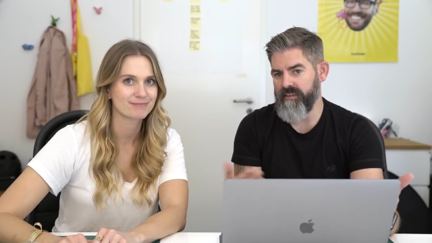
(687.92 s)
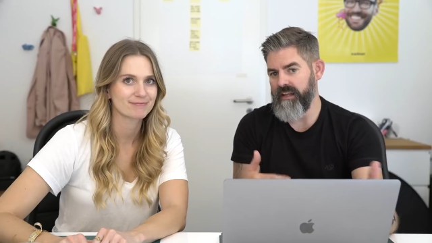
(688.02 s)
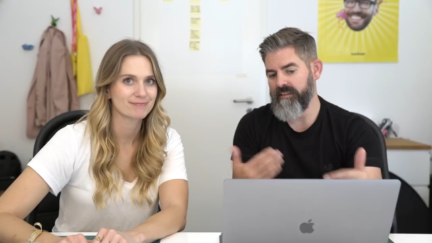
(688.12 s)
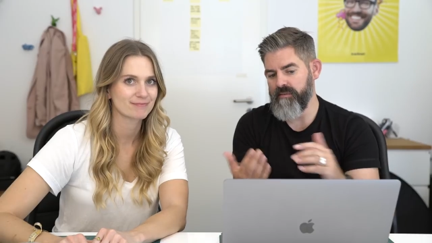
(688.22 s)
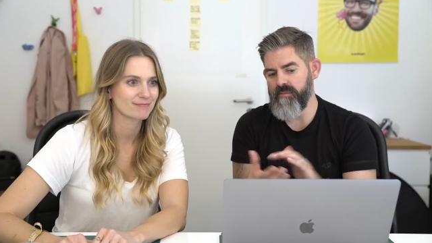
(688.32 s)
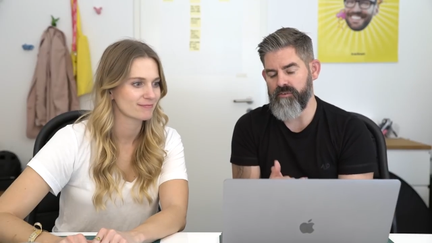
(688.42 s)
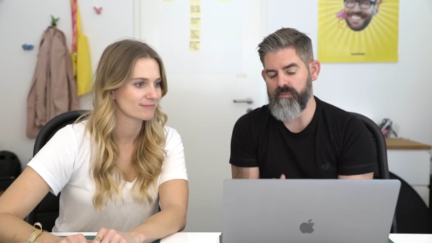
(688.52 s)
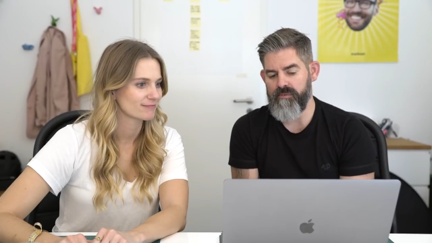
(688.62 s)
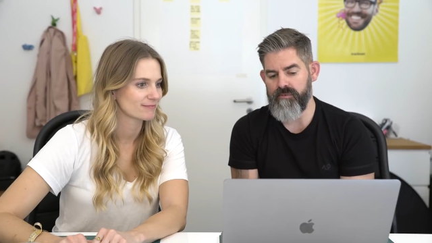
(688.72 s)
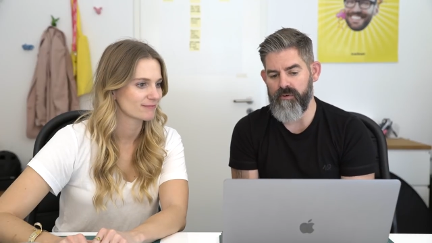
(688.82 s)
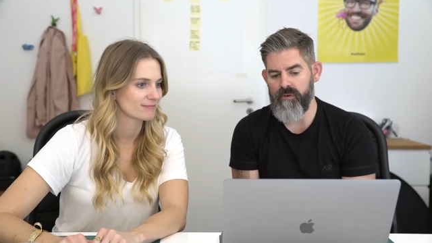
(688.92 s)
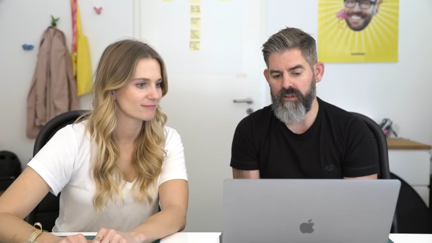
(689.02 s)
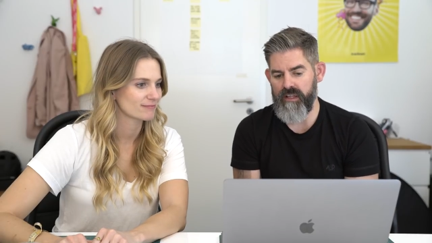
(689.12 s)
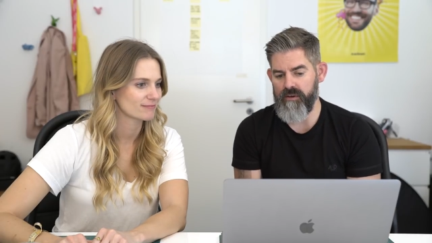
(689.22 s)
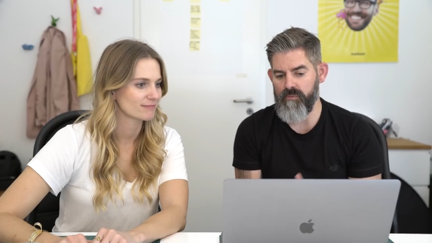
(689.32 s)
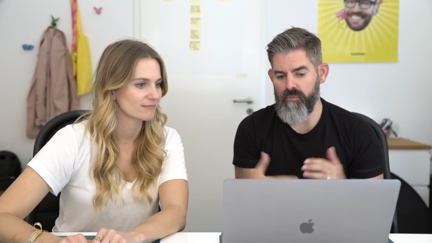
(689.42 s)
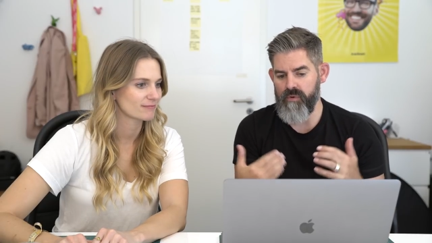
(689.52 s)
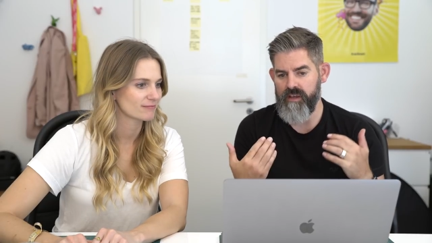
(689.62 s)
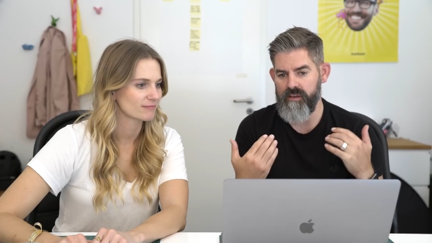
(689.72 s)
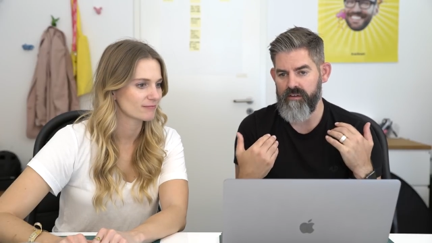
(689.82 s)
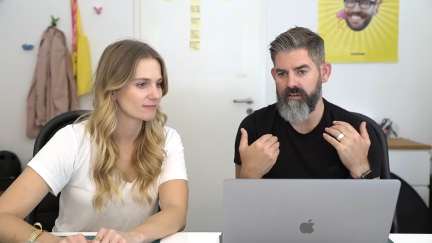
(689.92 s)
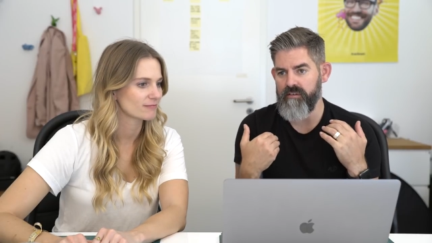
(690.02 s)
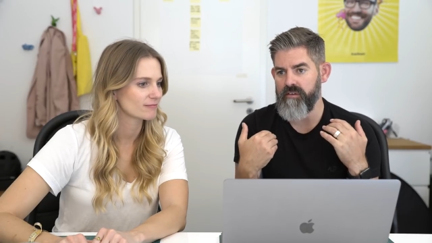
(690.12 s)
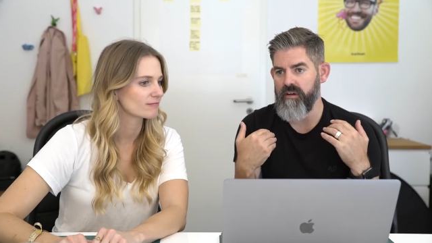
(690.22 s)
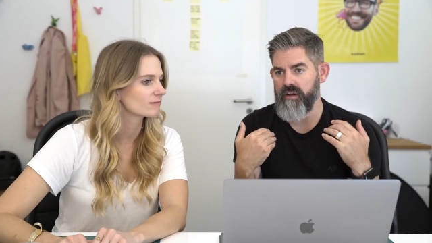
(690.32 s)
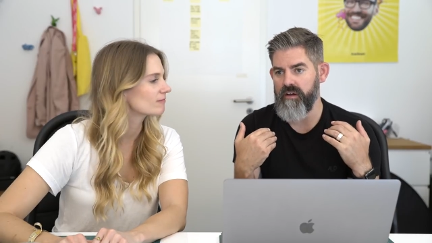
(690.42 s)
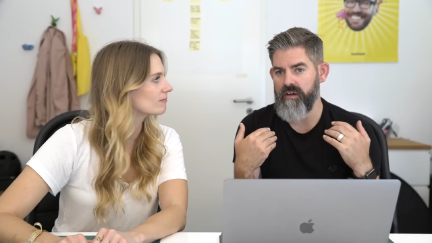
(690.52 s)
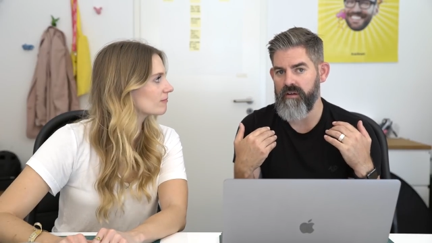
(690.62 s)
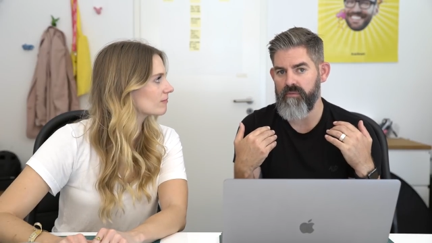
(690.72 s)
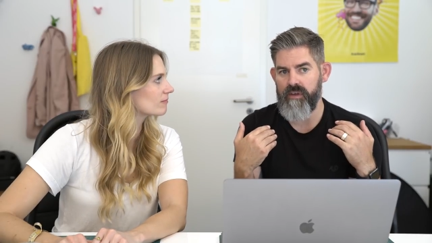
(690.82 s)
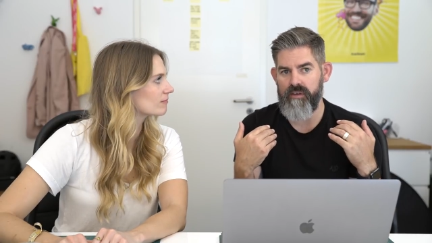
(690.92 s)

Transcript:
Speaker 1: that, as I mentioned before, like we can uh, we